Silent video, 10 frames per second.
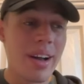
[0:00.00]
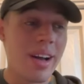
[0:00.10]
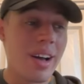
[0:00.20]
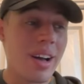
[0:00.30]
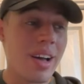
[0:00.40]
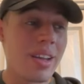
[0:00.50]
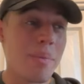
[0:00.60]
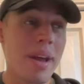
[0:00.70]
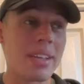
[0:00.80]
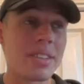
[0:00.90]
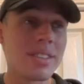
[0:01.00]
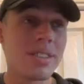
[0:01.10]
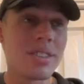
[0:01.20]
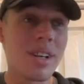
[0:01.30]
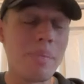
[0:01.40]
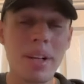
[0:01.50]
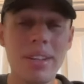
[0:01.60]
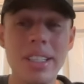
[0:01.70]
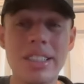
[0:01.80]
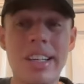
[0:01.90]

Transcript: the Panthers' ability to